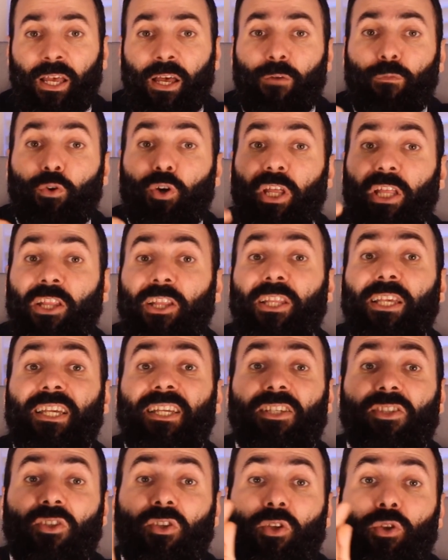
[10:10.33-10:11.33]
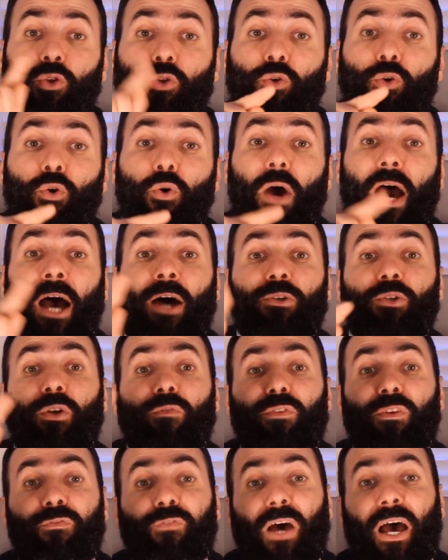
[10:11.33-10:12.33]
for at least two out
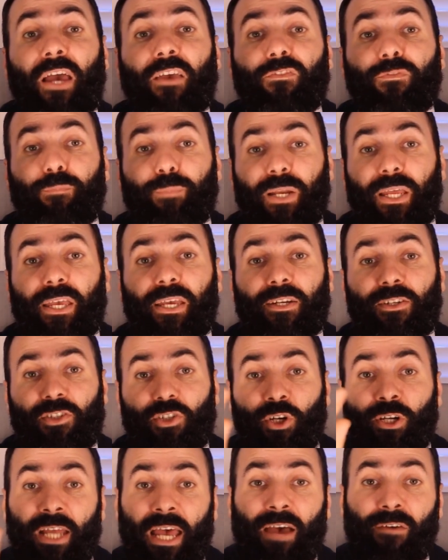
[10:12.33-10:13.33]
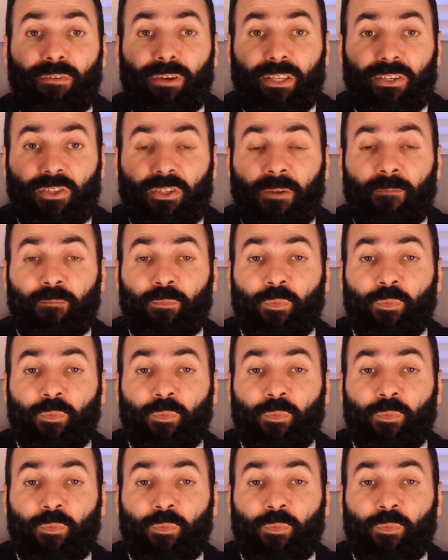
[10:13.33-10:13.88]
of the five prayers on average